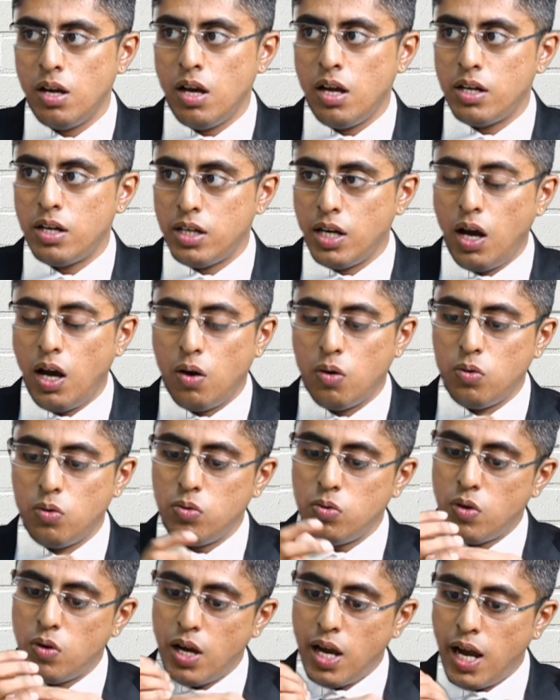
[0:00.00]
Now,
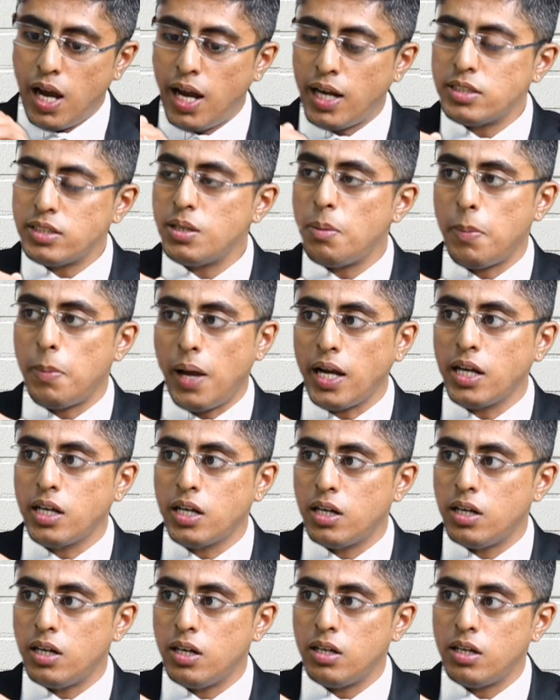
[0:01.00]
as a
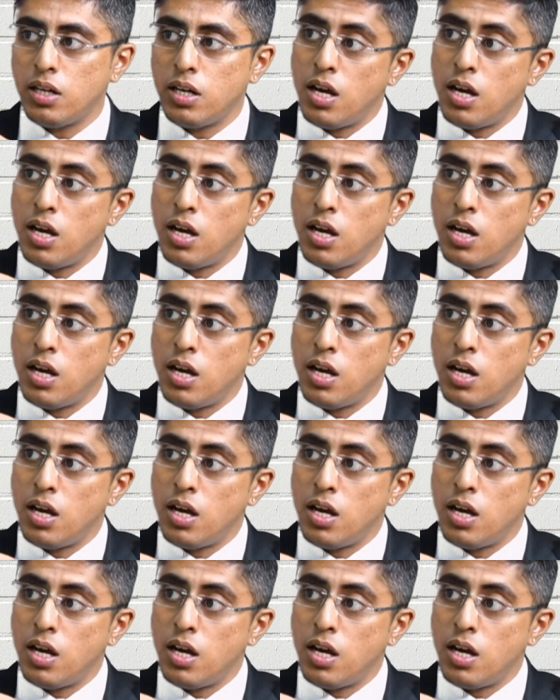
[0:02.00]
banker,